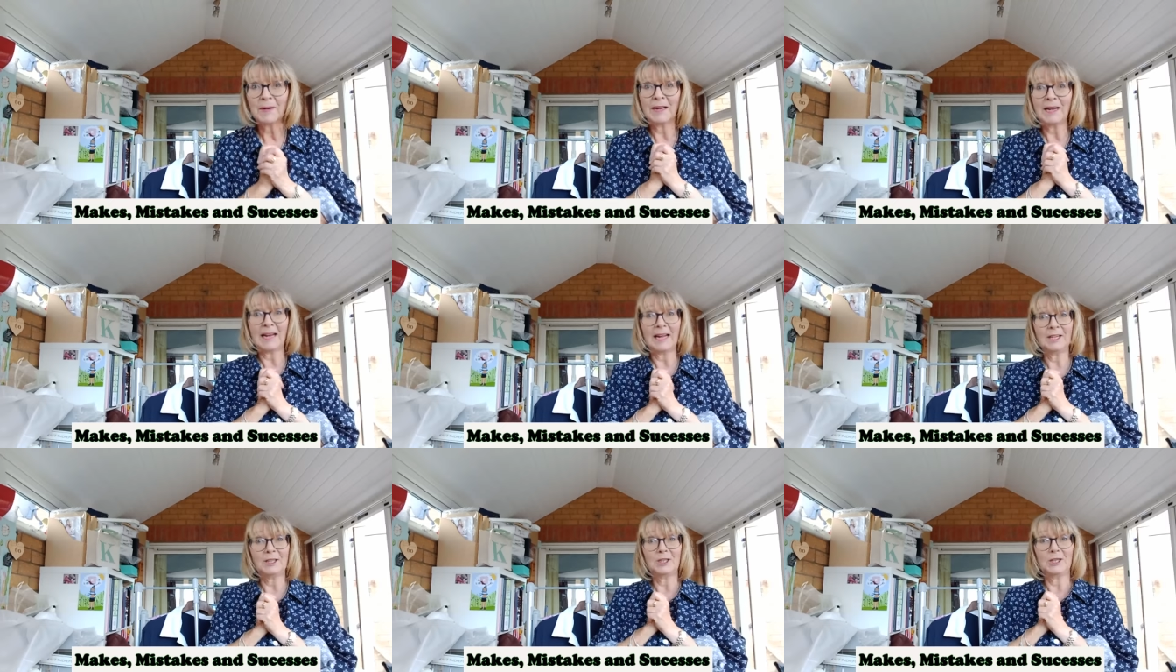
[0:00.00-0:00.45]

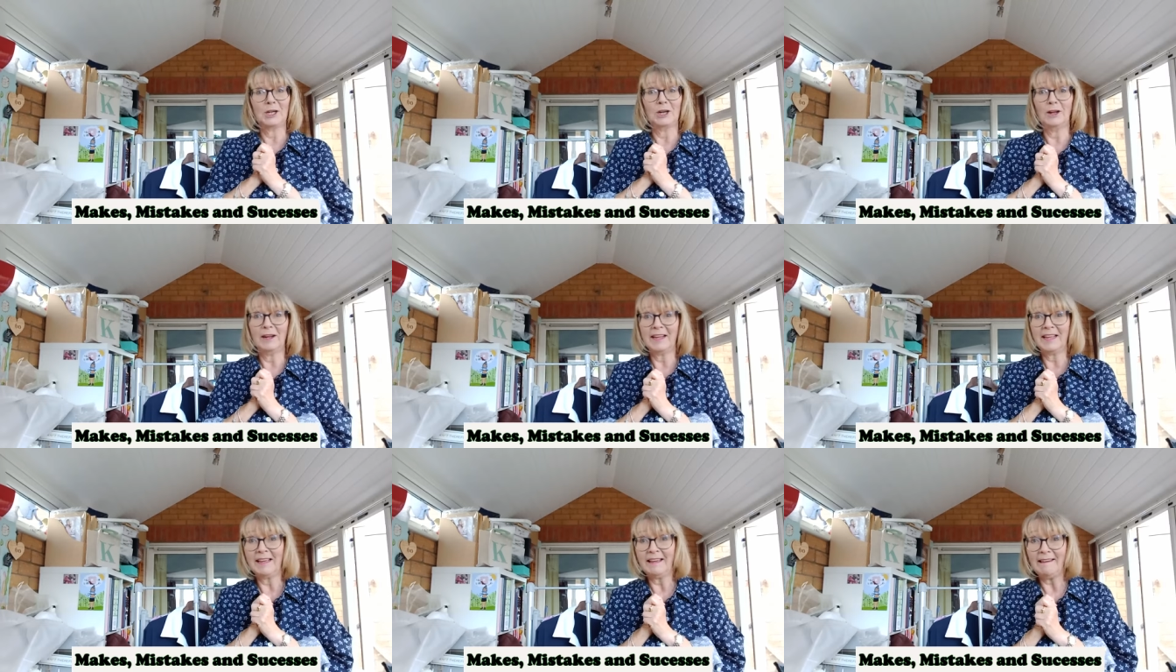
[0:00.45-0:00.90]
Glad you
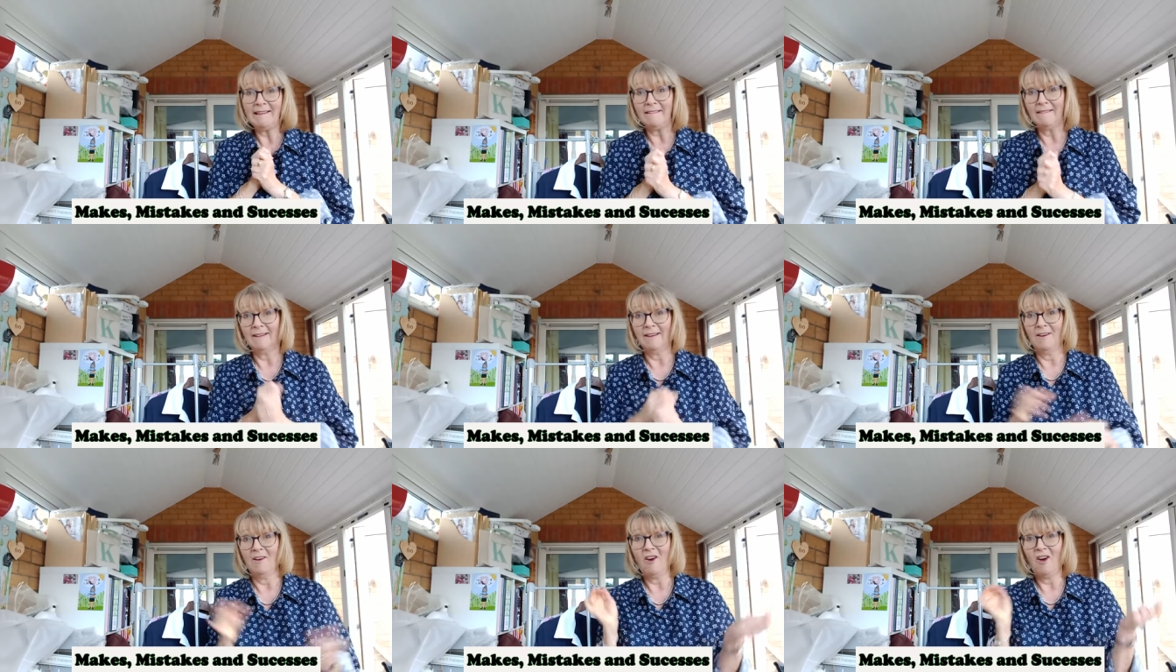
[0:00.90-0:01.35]
like it.
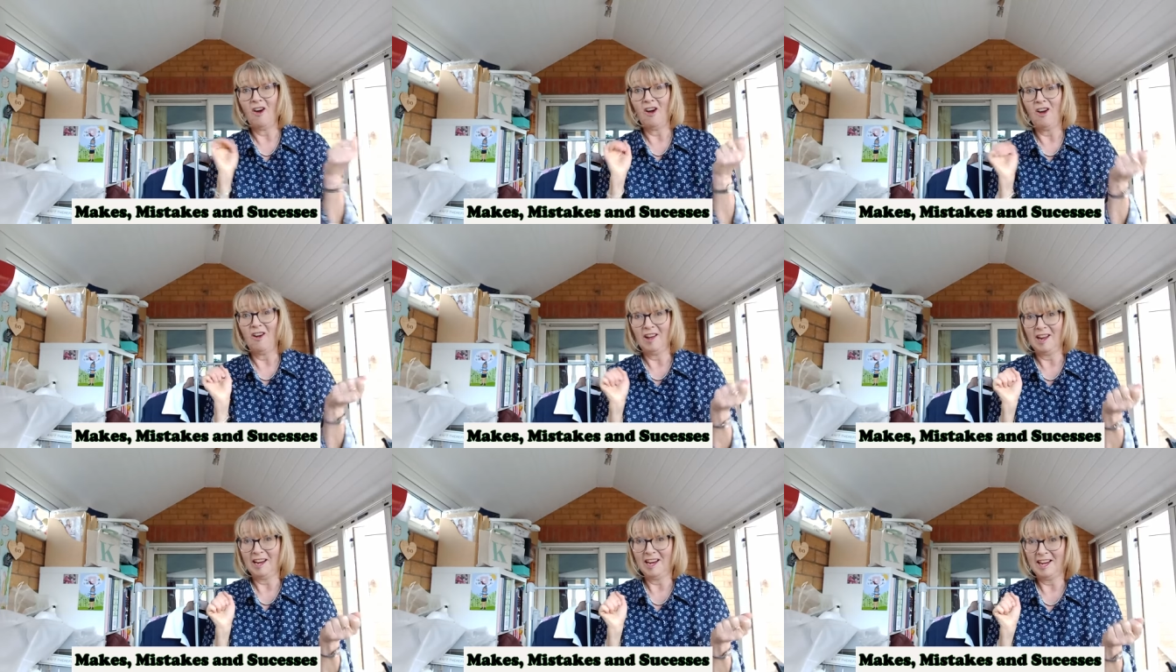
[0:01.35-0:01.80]

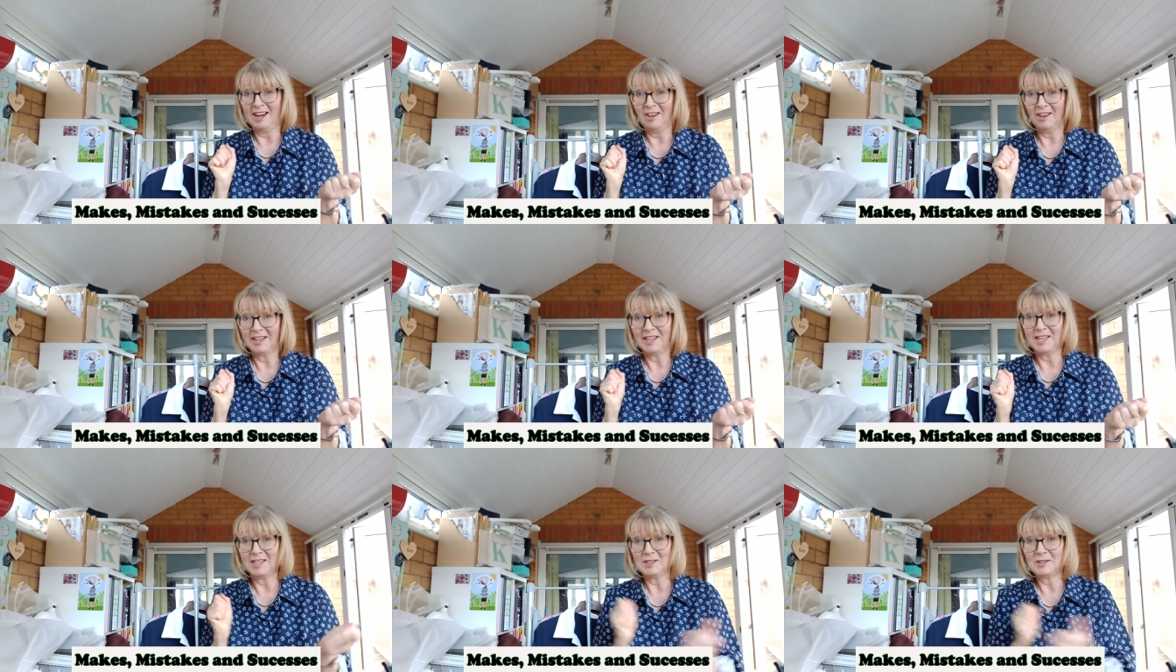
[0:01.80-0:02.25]
I
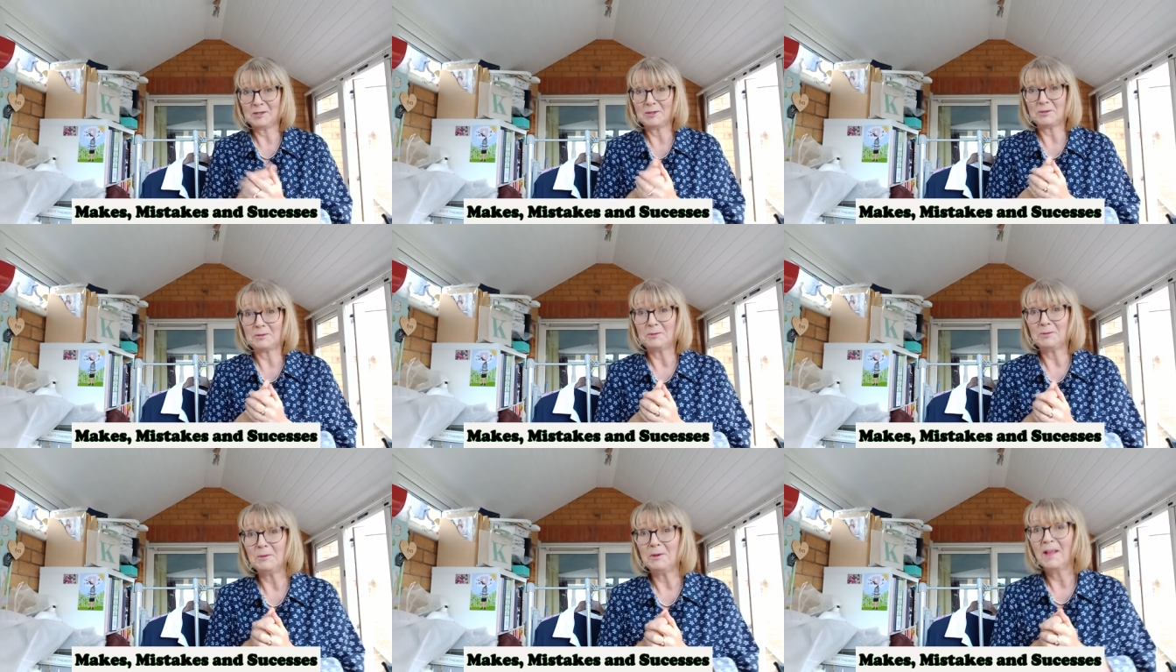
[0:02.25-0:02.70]
like it
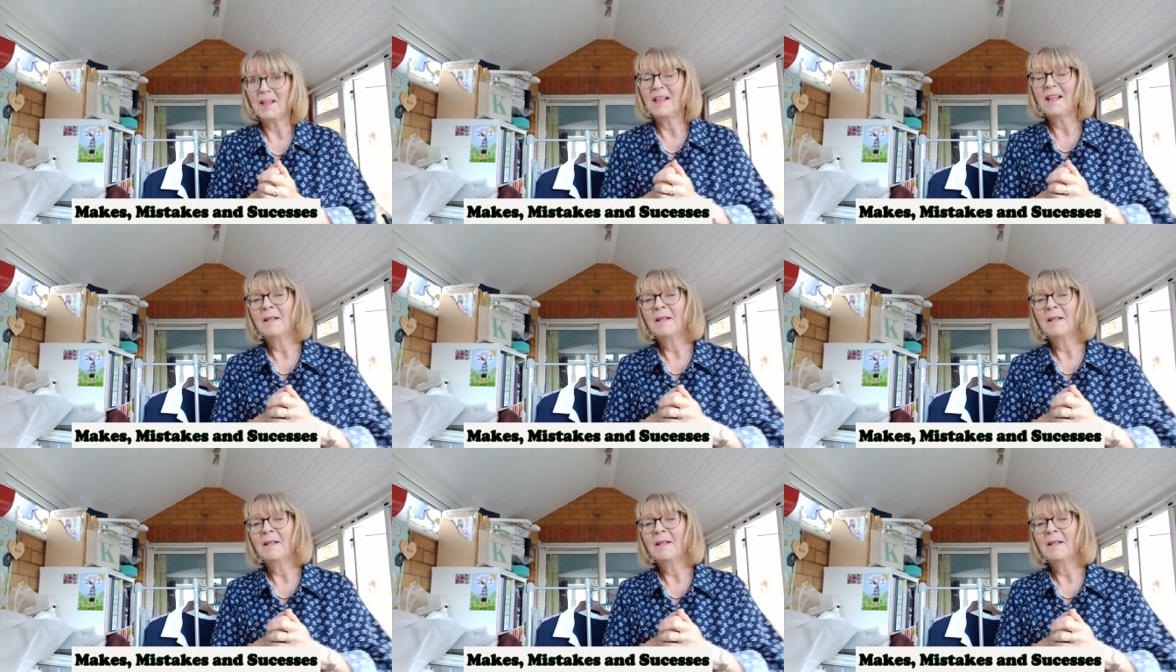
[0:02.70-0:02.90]
too.